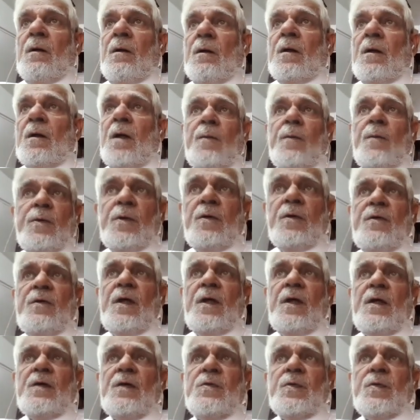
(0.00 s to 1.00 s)
Couple of
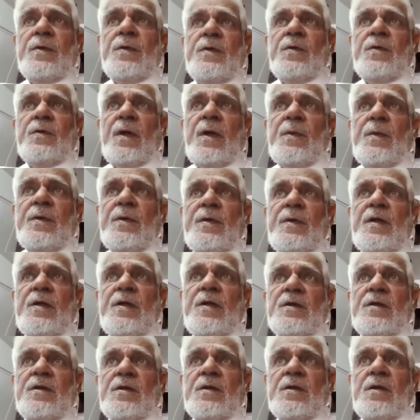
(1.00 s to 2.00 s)
days with the
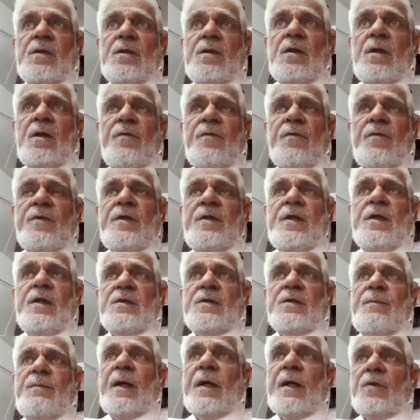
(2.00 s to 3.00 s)
remedies, everything
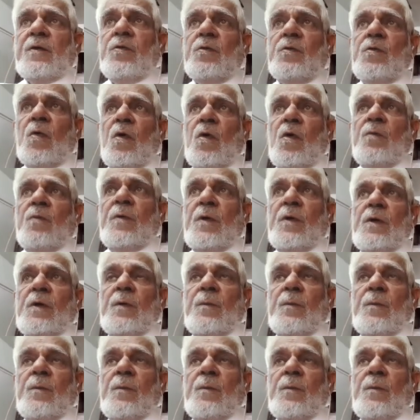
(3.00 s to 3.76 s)
is back to normal.